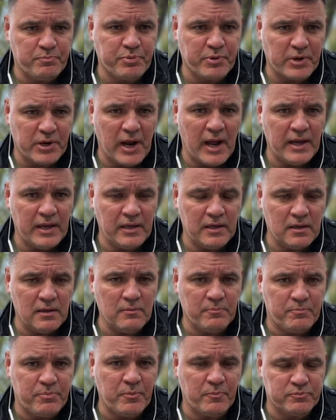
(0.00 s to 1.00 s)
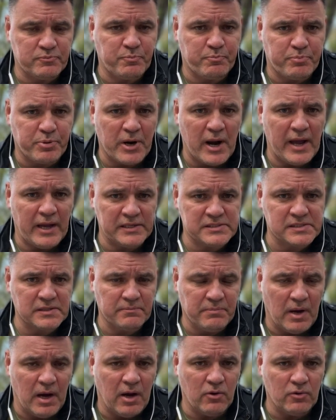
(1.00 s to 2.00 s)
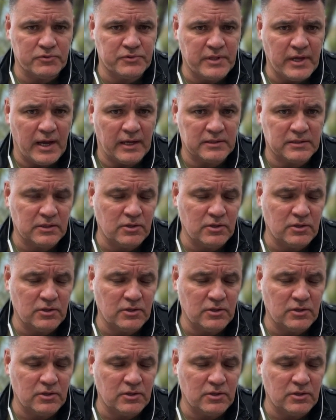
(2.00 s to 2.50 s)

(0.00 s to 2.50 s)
price about that.